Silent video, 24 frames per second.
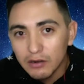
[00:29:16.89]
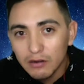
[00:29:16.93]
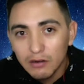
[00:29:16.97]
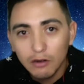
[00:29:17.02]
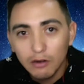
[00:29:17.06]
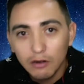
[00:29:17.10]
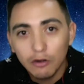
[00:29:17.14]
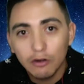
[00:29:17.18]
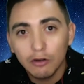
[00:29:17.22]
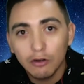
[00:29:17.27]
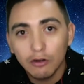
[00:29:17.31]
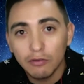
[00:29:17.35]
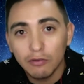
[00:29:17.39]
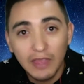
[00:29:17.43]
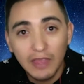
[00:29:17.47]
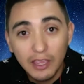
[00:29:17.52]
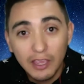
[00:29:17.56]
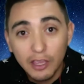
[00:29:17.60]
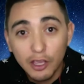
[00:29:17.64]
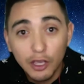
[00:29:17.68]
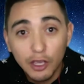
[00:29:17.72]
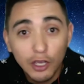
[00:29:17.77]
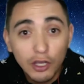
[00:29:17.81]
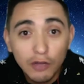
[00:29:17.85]
or they
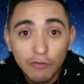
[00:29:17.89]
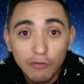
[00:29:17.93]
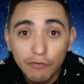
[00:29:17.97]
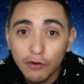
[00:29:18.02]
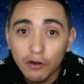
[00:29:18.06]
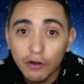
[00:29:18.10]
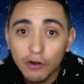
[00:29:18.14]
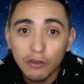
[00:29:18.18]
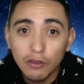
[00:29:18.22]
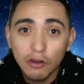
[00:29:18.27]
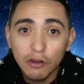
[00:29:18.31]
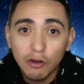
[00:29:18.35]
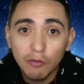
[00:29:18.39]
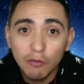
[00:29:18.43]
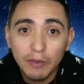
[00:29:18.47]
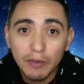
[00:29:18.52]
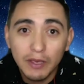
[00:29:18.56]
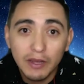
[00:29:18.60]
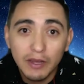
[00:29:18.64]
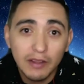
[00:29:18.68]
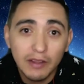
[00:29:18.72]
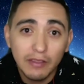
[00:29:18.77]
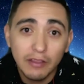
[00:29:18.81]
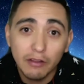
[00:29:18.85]
could for a little
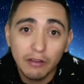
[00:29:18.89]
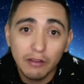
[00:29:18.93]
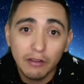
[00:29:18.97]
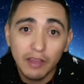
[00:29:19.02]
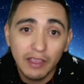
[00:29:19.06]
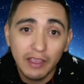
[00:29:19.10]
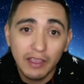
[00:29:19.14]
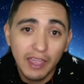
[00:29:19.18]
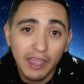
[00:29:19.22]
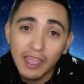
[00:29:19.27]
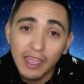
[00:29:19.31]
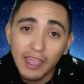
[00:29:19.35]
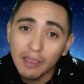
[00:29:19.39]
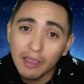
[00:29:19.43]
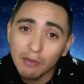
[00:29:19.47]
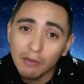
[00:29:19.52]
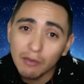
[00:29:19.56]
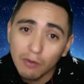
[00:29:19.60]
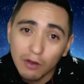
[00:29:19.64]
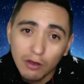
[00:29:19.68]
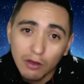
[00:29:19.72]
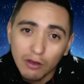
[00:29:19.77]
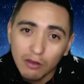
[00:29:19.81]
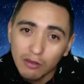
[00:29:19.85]
bit, and they're like, hey,
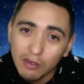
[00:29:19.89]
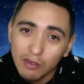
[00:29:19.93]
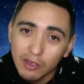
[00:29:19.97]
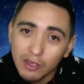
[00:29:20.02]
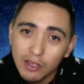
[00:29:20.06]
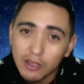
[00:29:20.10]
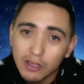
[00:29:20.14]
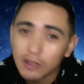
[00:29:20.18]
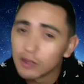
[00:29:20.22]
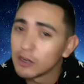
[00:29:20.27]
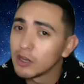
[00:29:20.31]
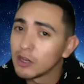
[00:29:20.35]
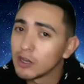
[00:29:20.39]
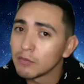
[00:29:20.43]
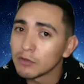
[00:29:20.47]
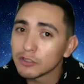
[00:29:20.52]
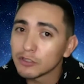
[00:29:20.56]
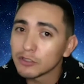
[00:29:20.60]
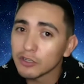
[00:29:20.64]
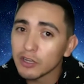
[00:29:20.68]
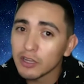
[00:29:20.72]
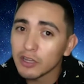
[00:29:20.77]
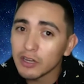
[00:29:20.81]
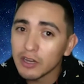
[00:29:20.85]
well, numbers
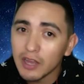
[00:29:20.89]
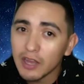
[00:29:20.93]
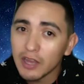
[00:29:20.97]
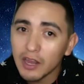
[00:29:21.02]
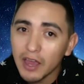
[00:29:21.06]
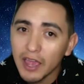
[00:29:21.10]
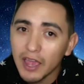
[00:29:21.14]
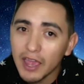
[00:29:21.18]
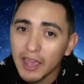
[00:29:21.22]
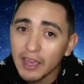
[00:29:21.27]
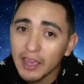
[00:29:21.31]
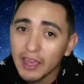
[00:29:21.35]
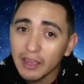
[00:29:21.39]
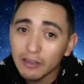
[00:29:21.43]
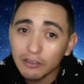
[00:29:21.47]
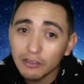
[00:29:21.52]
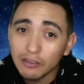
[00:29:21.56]
are getting out of hand.